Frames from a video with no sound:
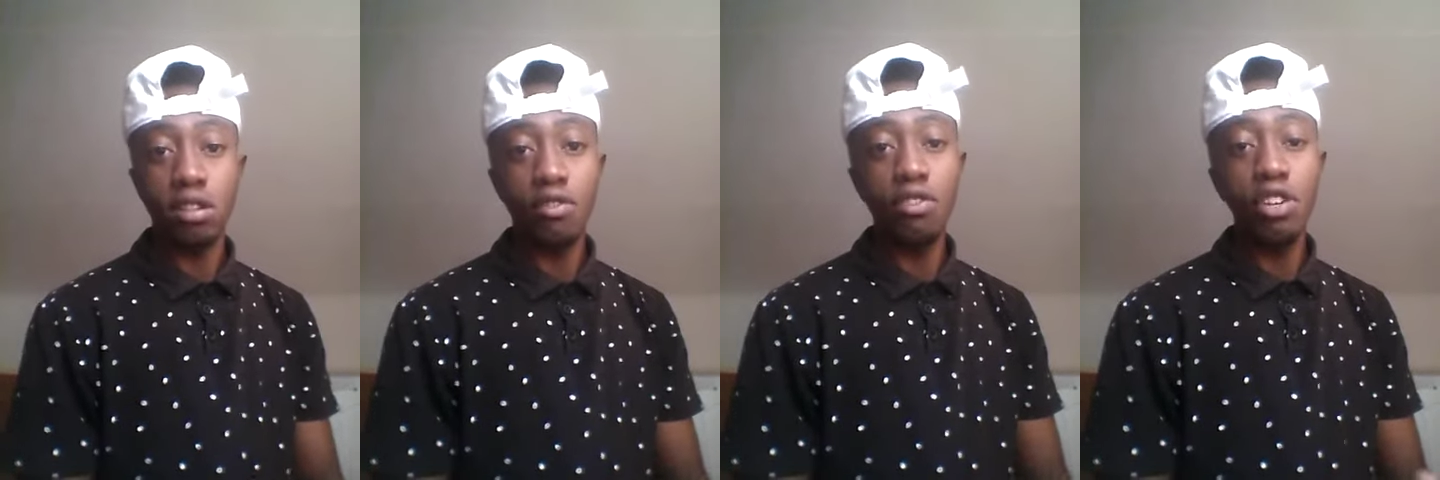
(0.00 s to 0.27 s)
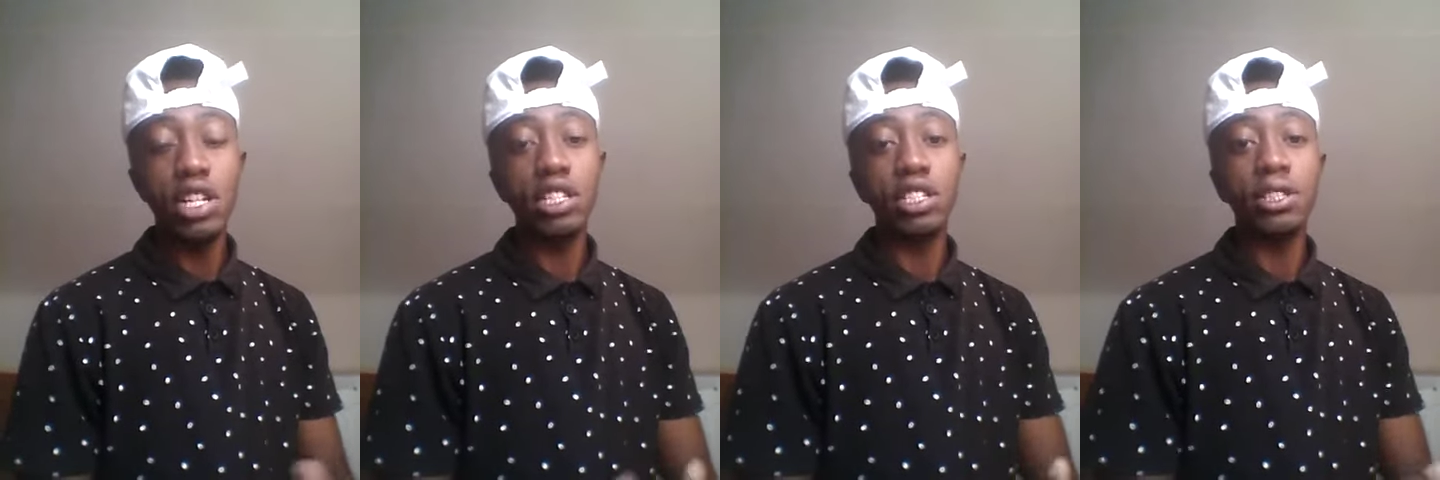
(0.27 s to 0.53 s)

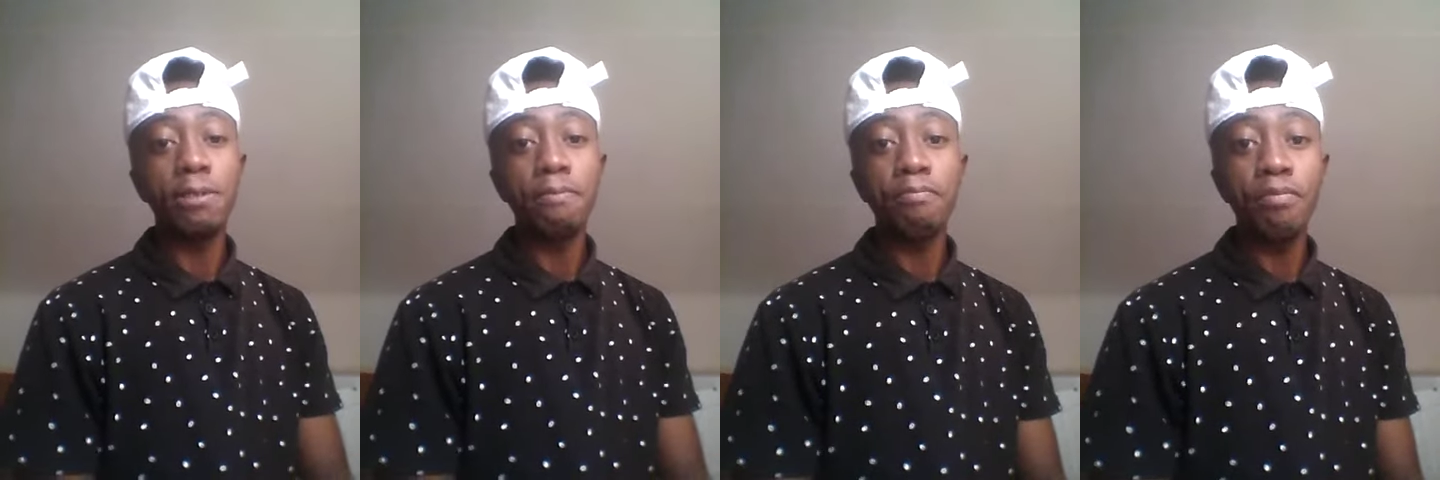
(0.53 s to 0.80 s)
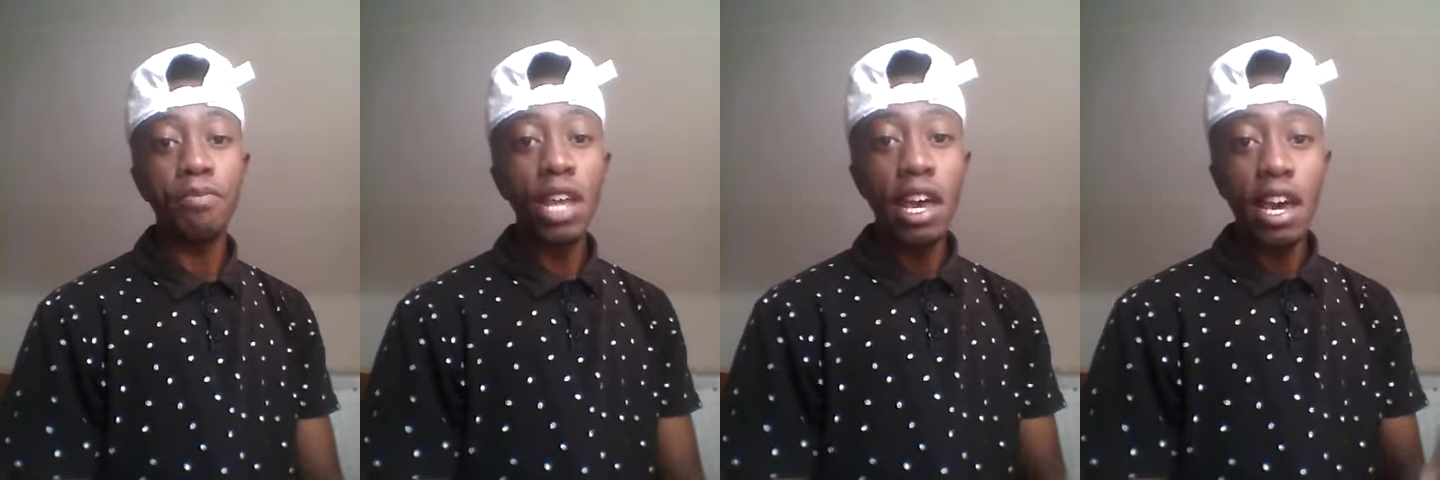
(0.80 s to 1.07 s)
Finish.
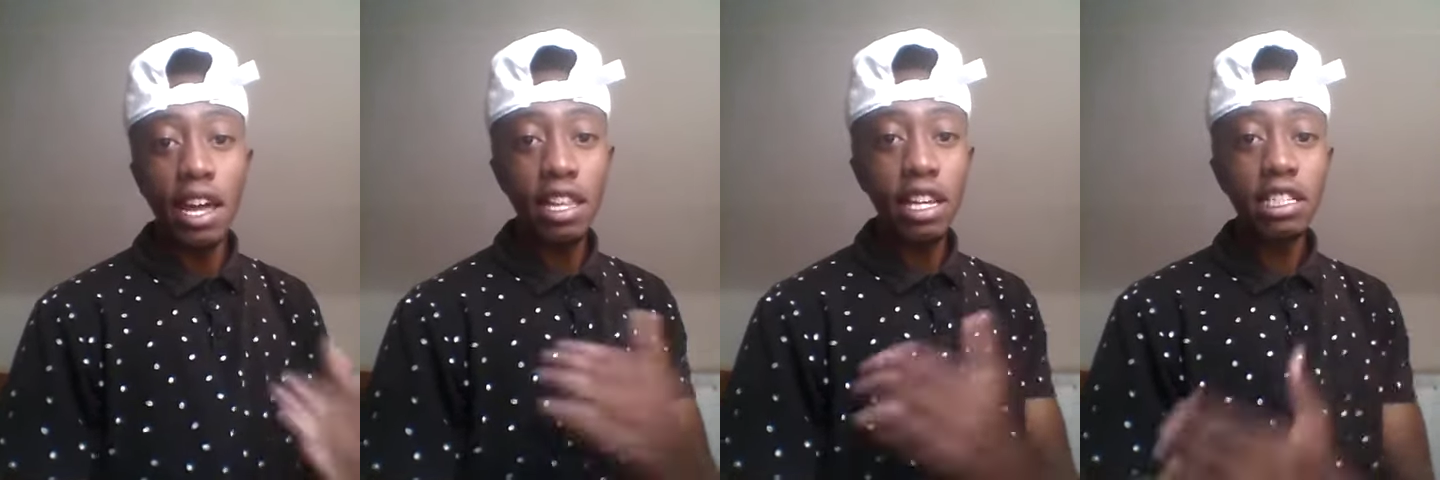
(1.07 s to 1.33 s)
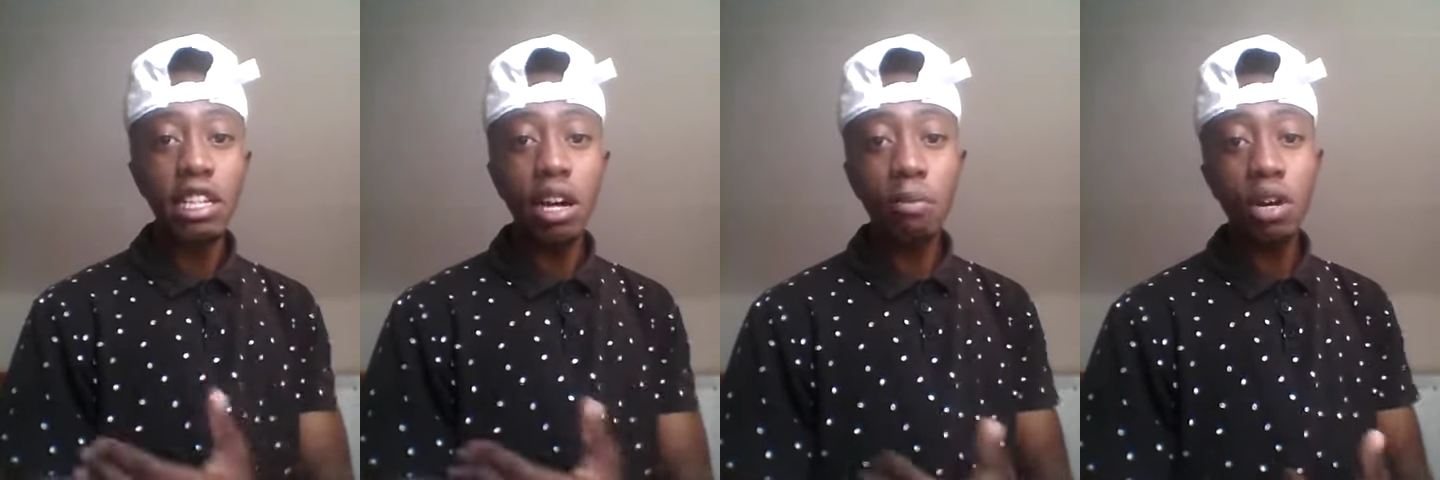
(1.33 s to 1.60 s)
And
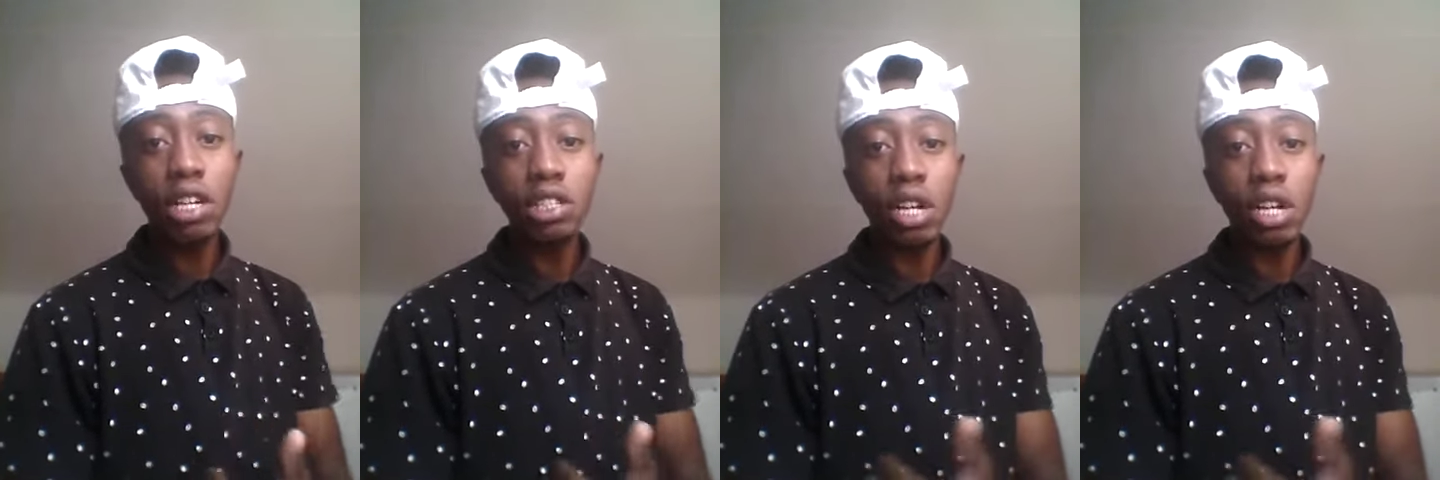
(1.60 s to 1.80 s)
then someone